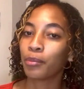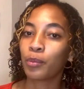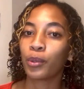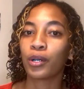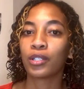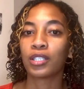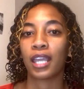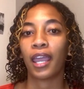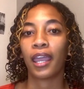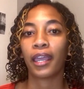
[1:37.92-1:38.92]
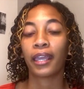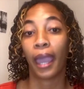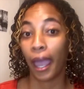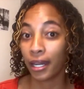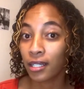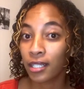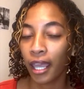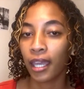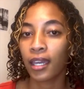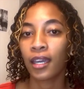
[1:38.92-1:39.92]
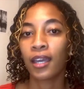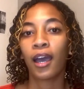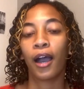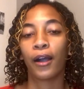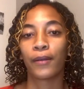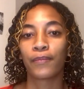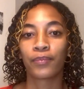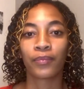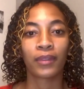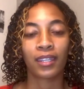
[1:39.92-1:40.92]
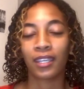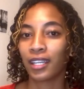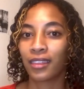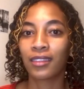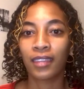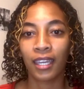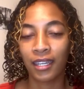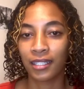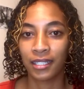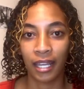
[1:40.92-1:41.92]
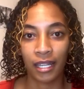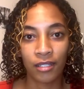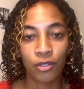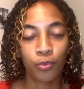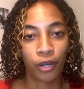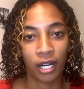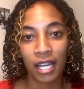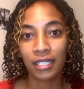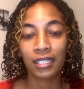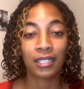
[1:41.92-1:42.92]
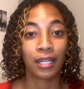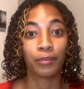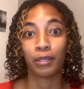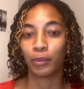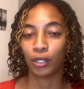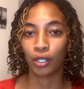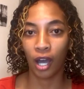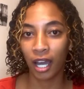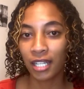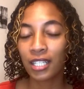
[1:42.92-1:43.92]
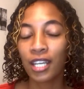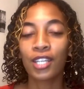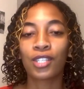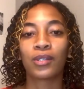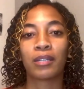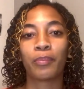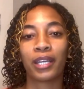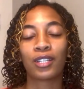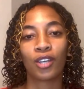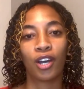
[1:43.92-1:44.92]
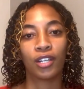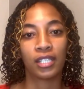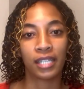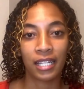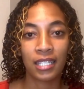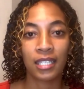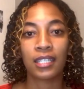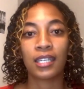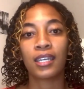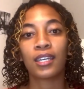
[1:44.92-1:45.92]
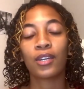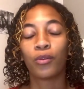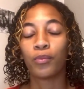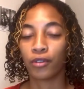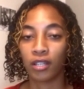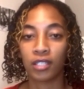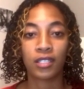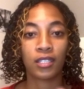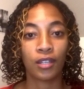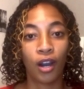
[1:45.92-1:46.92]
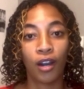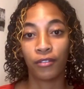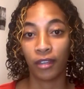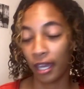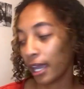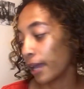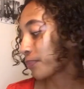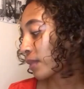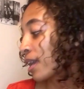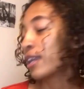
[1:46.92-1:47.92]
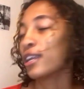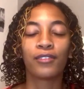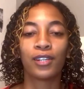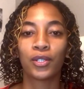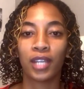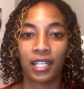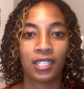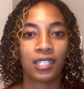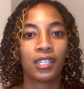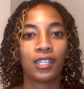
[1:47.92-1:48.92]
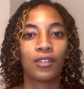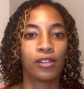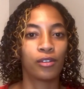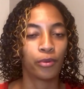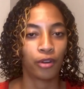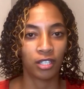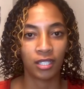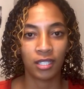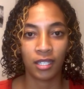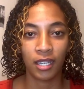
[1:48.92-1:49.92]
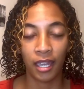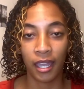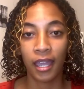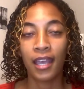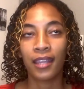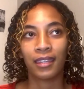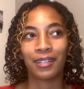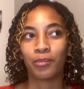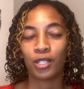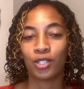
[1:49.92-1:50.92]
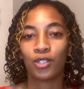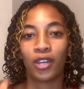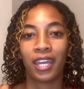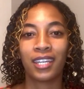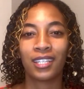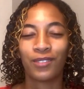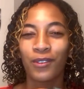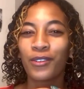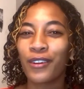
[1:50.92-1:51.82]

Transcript: people's hair can take a thick, dense product, some people can't. So it depends on your density or porosity of your hair. Now, if you have low density or low porosity hair, that means your hair is very,